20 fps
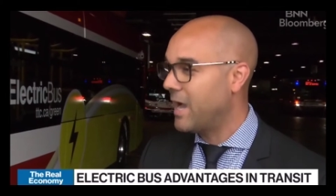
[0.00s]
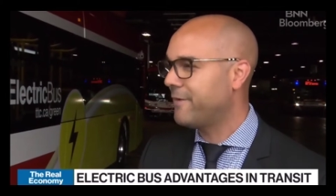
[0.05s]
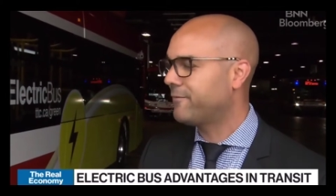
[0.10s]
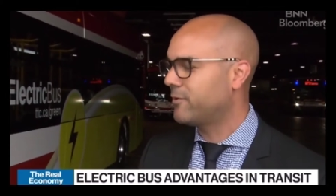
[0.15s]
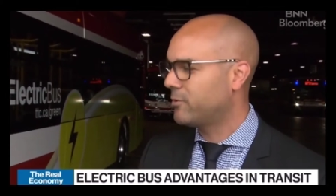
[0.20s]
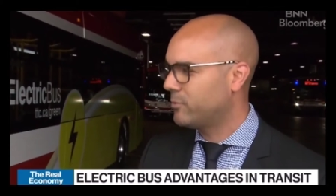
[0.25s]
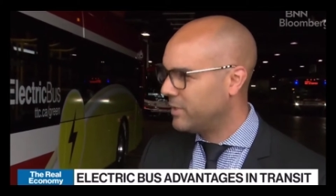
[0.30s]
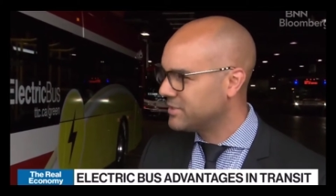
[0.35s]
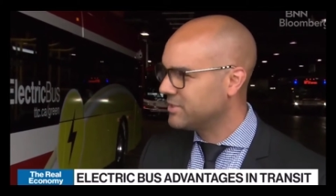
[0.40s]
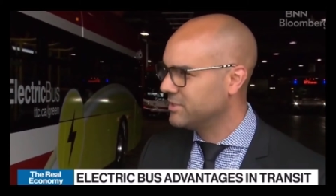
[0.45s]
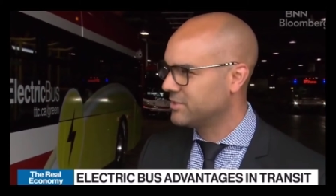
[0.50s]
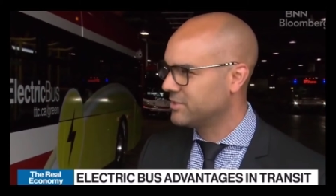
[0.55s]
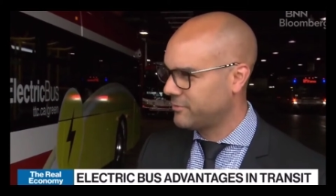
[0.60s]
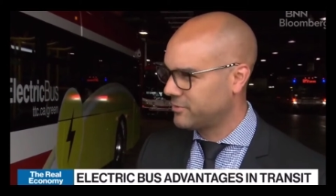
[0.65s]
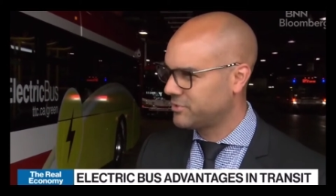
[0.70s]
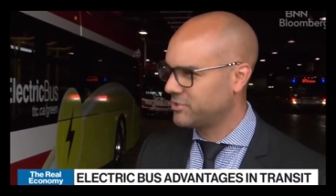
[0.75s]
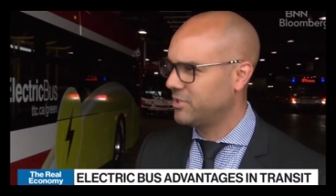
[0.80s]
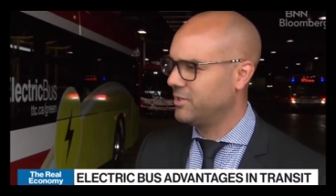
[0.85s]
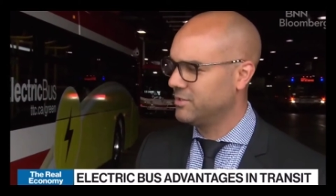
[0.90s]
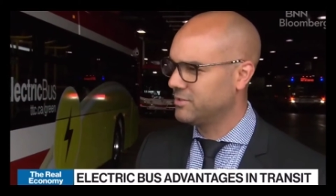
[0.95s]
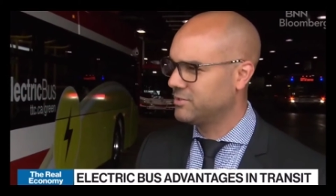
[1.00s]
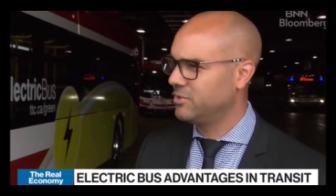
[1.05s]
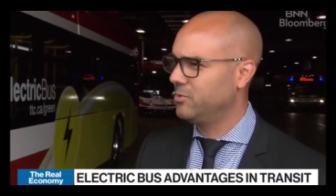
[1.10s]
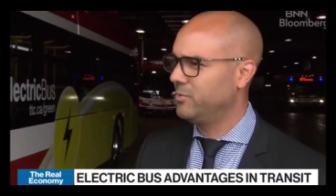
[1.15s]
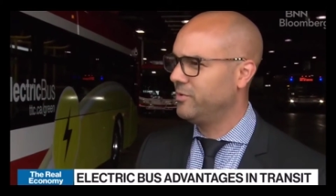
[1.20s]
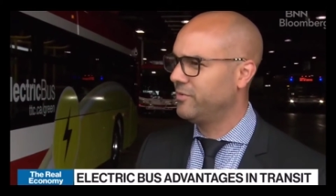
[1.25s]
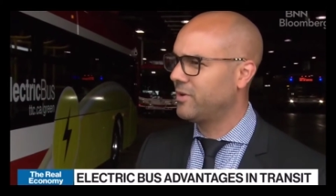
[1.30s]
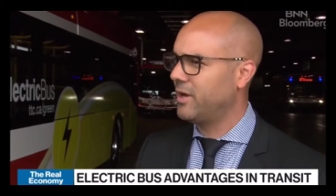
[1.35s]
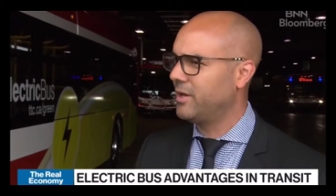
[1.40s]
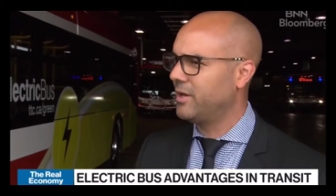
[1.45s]
And for residents, for sure. So
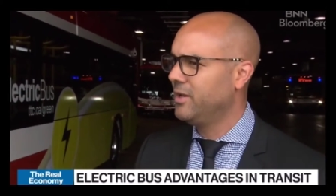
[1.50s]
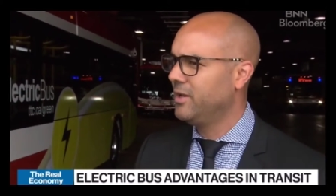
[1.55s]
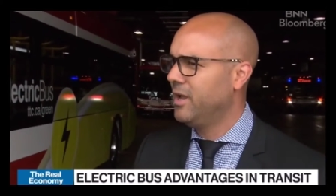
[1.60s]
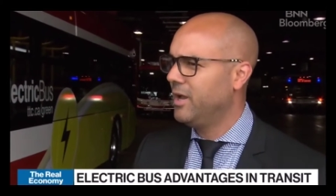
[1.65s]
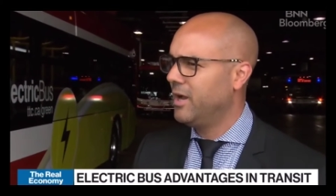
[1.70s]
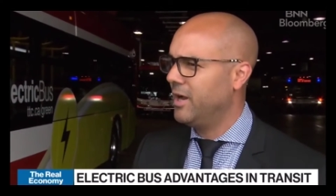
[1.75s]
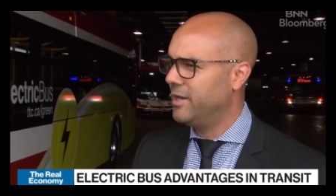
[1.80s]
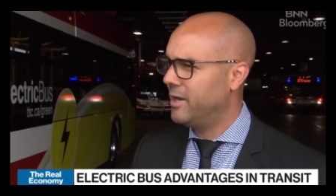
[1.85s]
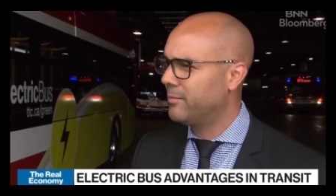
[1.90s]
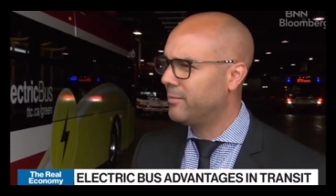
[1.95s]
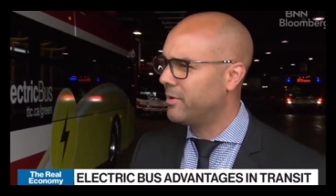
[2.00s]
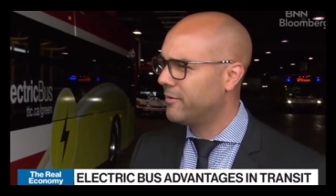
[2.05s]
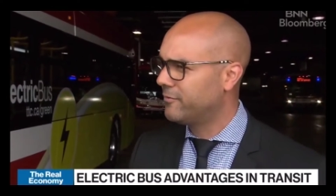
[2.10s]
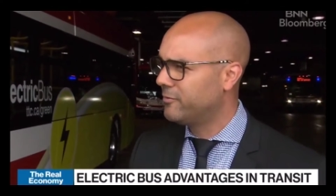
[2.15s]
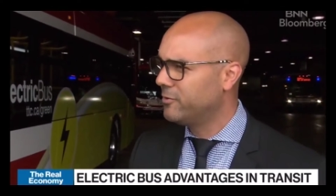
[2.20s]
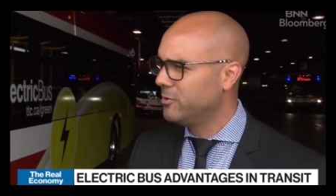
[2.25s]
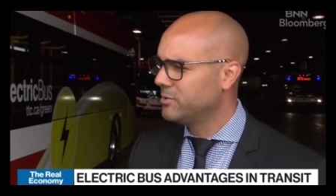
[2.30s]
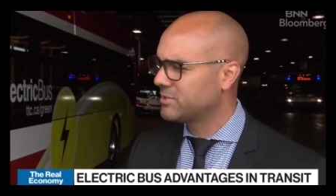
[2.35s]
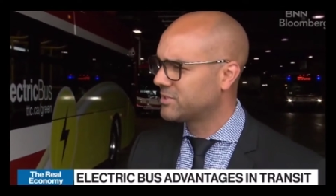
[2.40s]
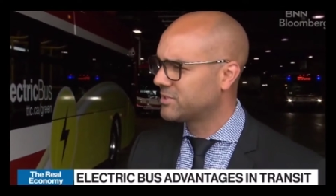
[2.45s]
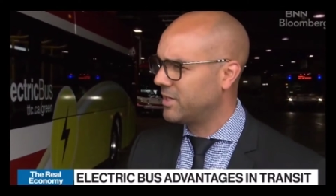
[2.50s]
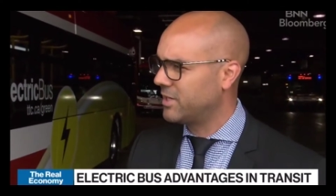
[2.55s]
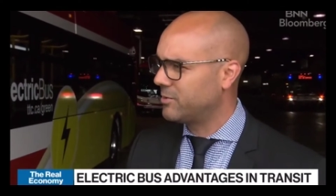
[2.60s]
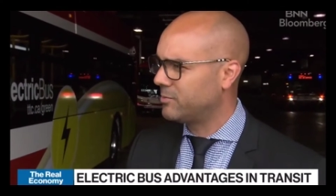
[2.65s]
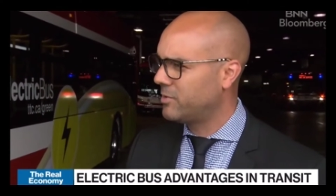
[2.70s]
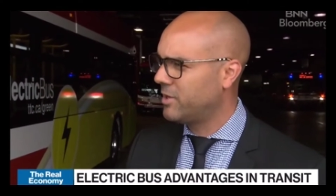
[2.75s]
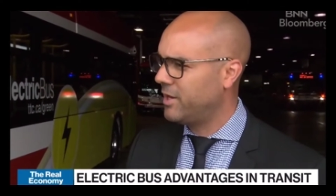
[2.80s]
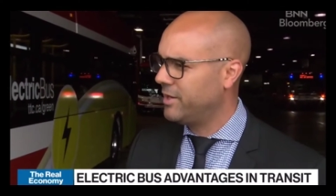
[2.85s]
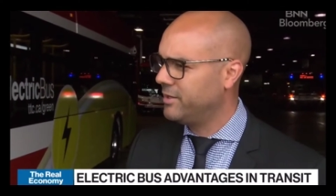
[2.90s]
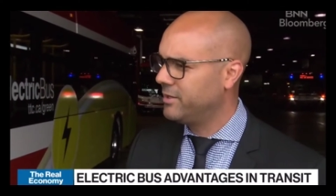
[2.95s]
we've got a number of routes
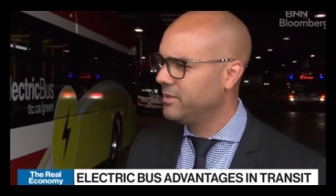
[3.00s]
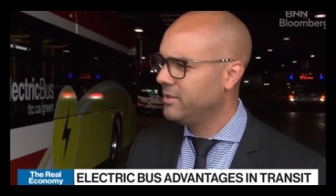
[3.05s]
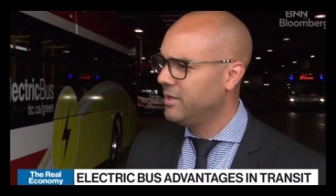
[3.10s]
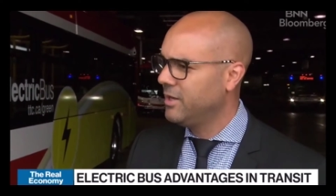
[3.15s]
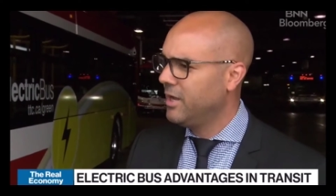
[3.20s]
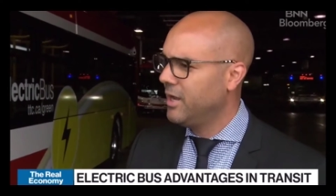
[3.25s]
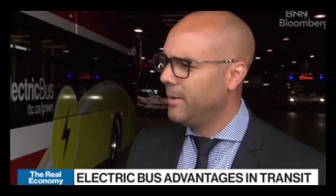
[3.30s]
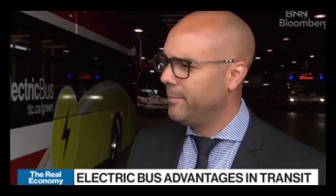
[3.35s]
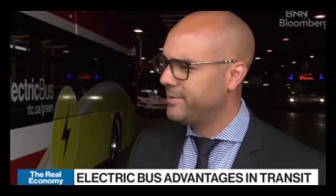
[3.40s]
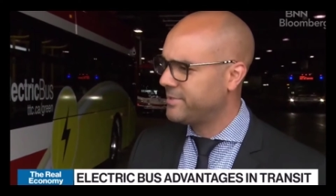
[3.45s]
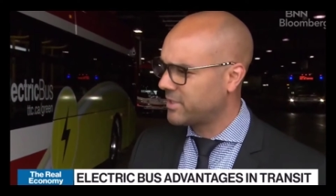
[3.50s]
that run,